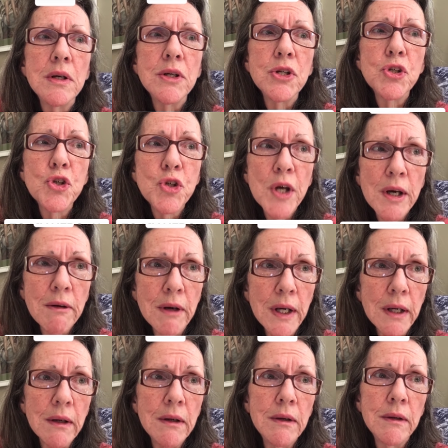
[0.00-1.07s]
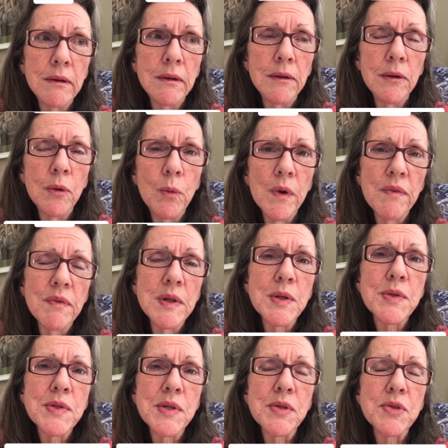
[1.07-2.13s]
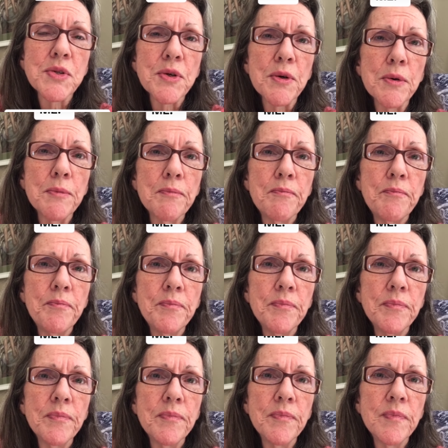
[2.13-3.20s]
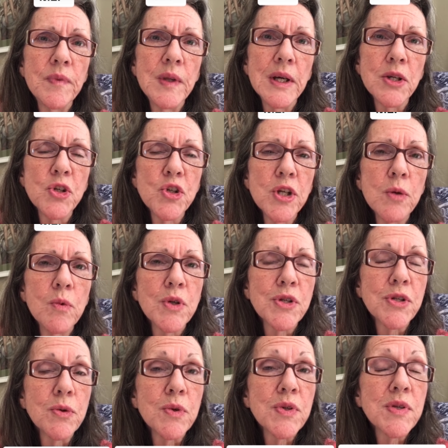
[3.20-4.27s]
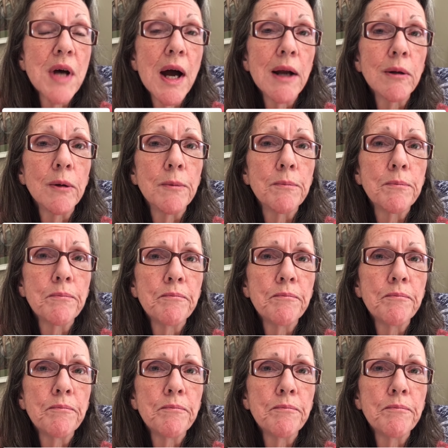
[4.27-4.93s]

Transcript: sharing with this sister that she was suicidal.